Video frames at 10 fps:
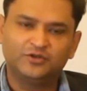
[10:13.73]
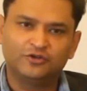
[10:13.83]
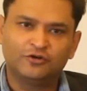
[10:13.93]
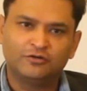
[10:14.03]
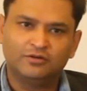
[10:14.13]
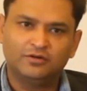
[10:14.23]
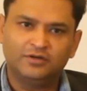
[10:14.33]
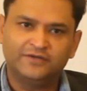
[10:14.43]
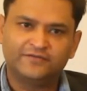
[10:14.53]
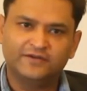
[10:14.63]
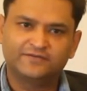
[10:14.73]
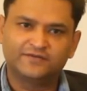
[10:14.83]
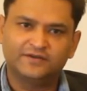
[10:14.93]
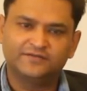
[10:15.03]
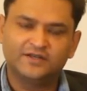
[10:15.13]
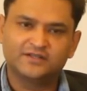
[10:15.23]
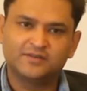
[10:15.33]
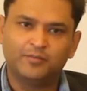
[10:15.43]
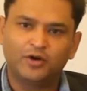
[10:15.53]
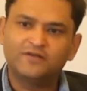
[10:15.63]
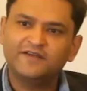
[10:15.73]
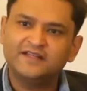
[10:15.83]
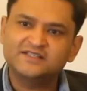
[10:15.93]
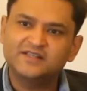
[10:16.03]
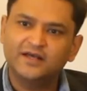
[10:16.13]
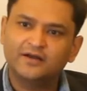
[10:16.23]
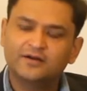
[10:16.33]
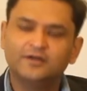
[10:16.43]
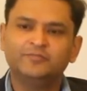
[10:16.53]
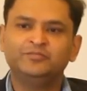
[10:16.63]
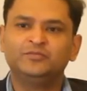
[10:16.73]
if there is a border fence there,